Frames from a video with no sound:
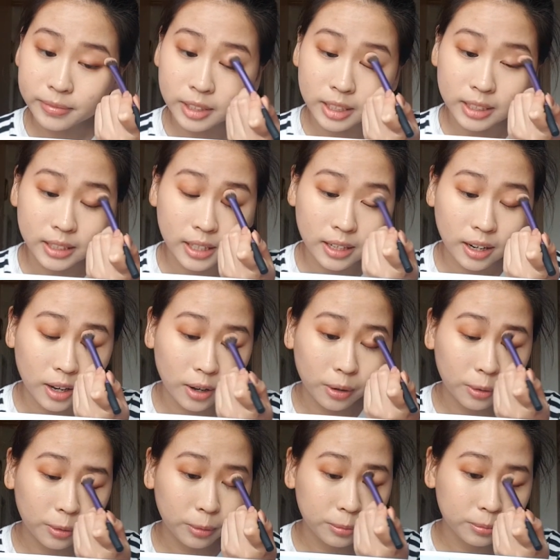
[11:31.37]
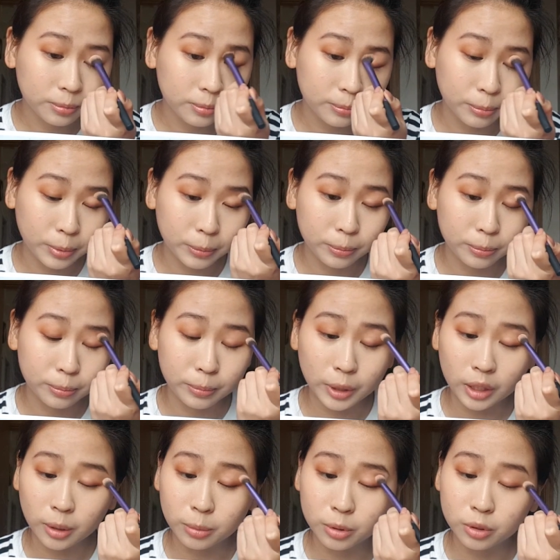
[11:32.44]
Is that how
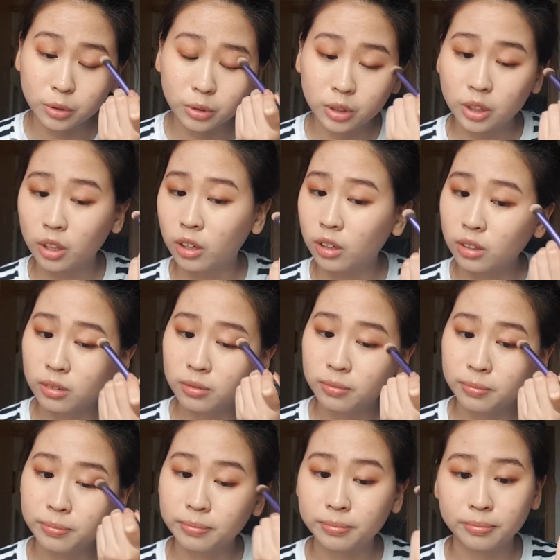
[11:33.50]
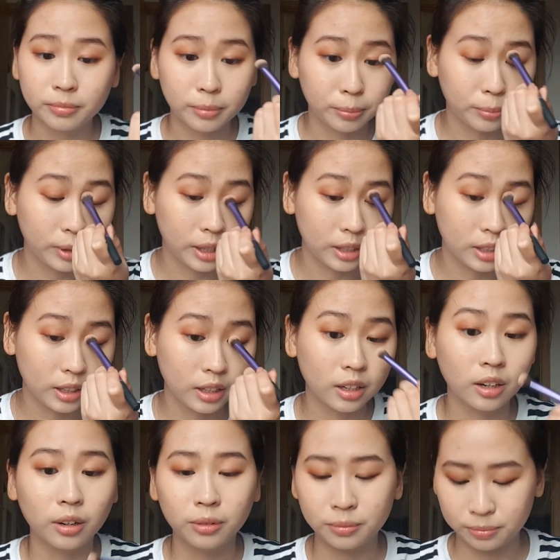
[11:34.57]
makeup gurus talk? I'm blending
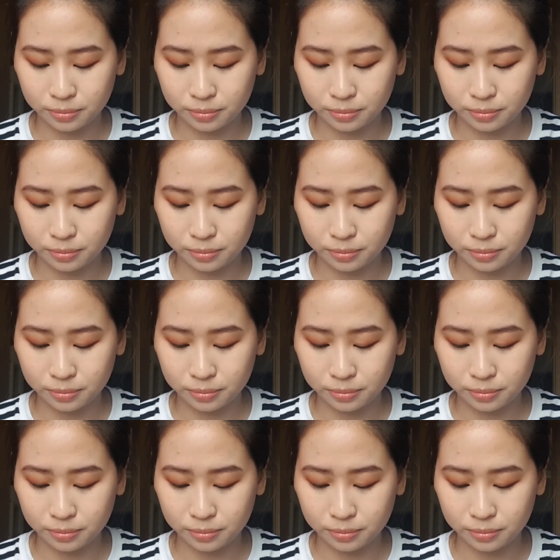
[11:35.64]
out.